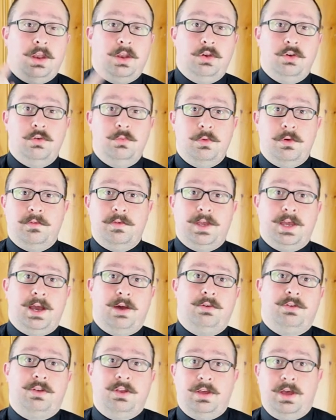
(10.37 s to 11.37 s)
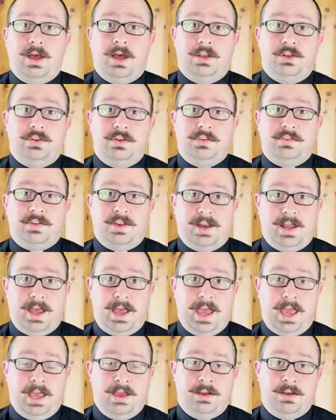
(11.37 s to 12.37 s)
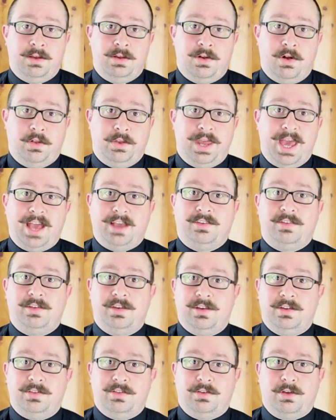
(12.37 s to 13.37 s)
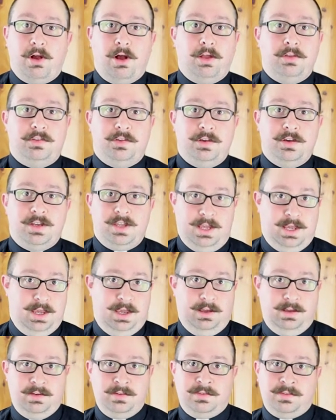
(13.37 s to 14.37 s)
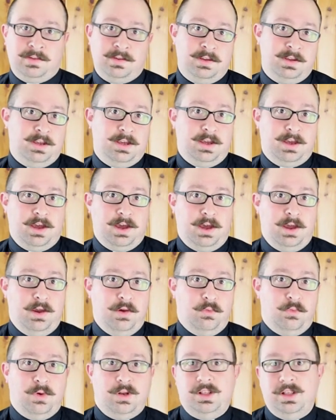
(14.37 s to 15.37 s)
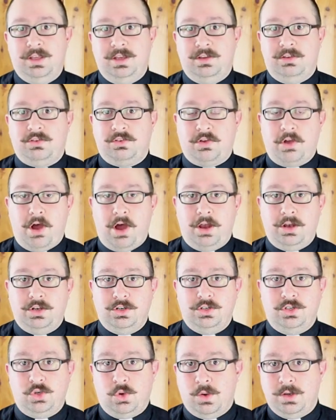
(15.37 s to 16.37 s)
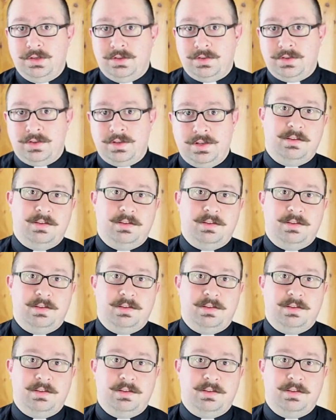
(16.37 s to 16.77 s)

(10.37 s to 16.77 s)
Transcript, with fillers: New movie out just today called Exodus: Gods and Kings, a Ridley Scott joint.